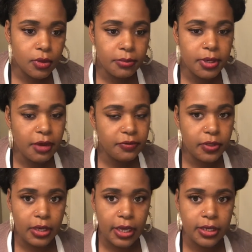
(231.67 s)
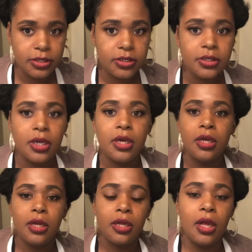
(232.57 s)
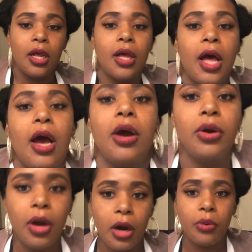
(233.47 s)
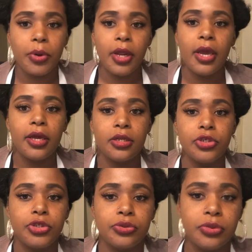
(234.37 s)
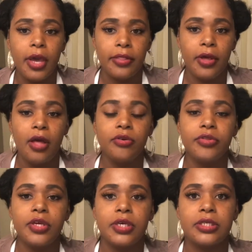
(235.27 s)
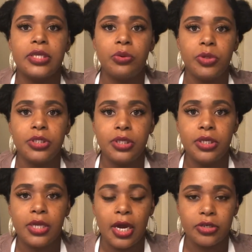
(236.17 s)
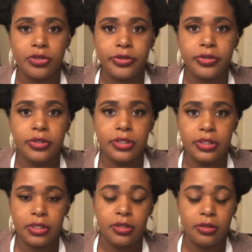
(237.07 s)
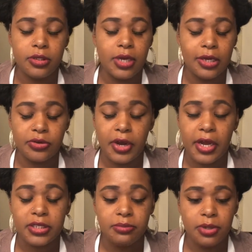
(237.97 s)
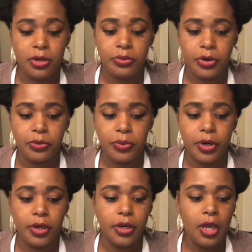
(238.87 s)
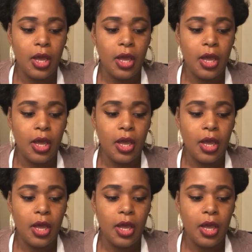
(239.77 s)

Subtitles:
But nevertheless, I went ahead and juiced. Okay, the other thing is I went to the doctor to see the doctor. I got some blood work run.